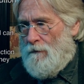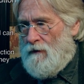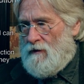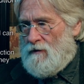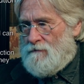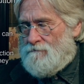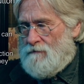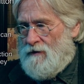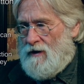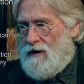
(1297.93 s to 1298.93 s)
Uh,
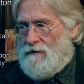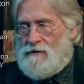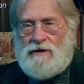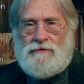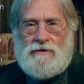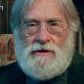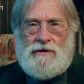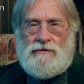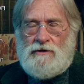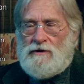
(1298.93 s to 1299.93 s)
and then again, the
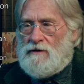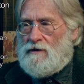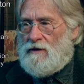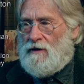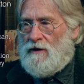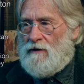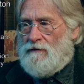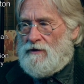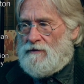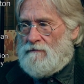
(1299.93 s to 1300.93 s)
centralization and the uh,
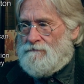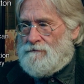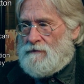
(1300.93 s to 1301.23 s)
elevation